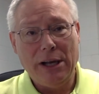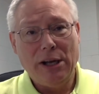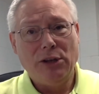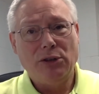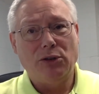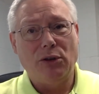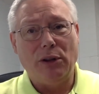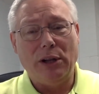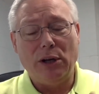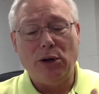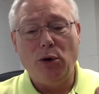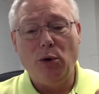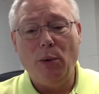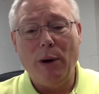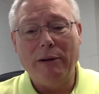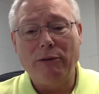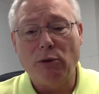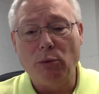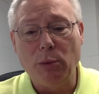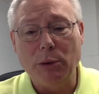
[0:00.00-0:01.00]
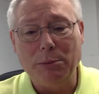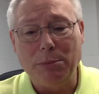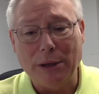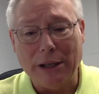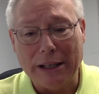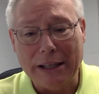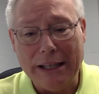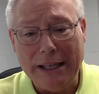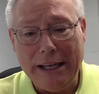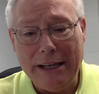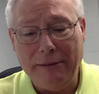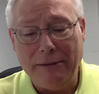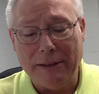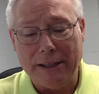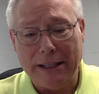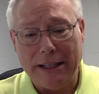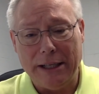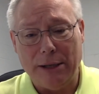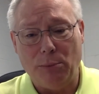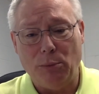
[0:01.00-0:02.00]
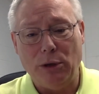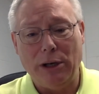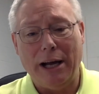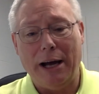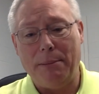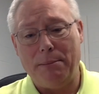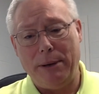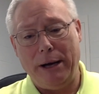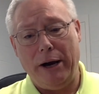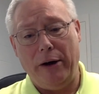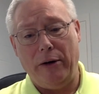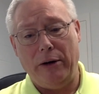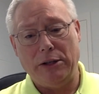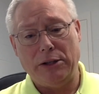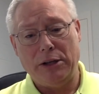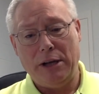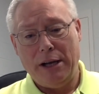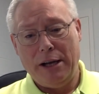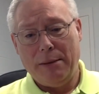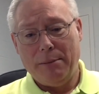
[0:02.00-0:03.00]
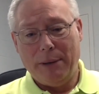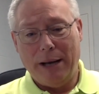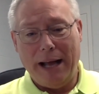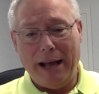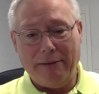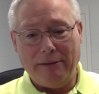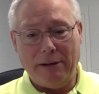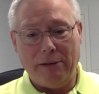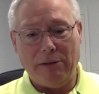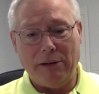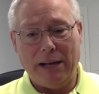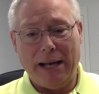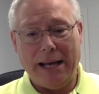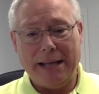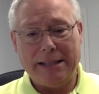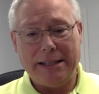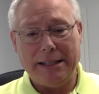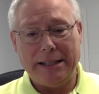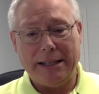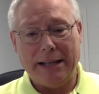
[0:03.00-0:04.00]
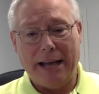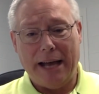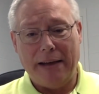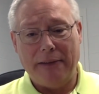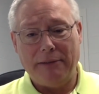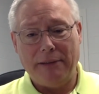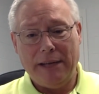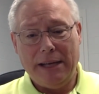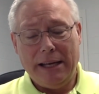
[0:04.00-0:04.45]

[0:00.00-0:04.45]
so that whoever would believe in him would not perish but have everlasting life.